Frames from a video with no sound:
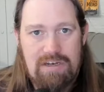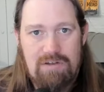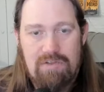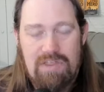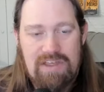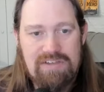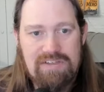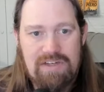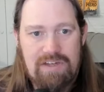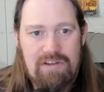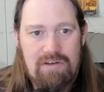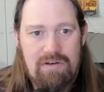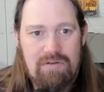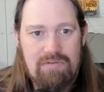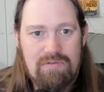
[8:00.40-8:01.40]
and new things to
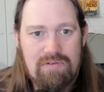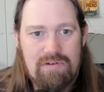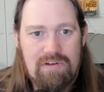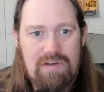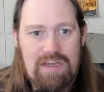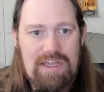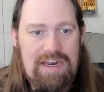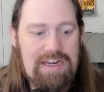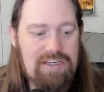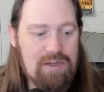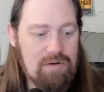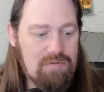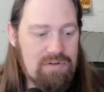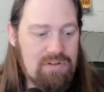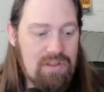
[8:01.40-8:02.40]
do, and I
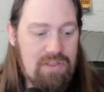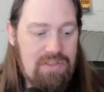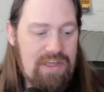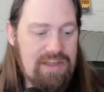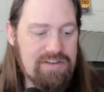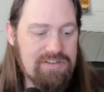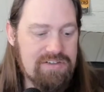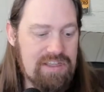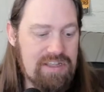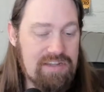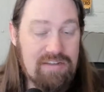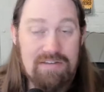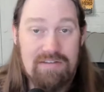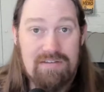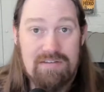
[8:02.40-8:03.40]
don't do the things that
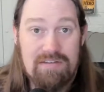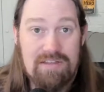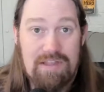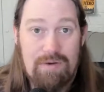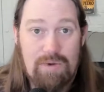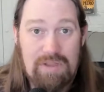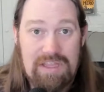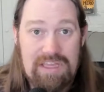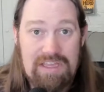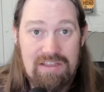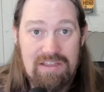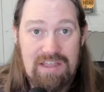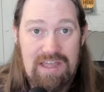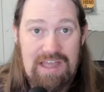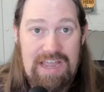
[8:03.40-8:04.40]

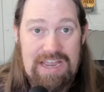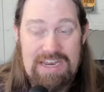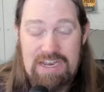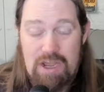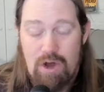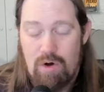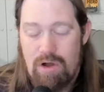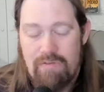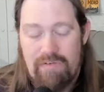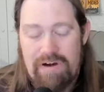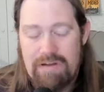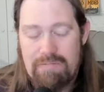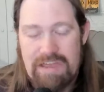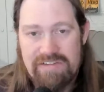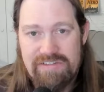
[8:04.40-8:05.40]
really I know
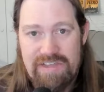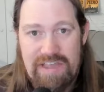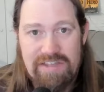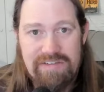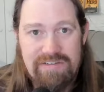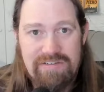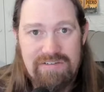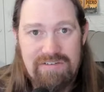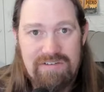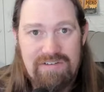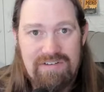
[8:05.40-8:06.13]
already make sense.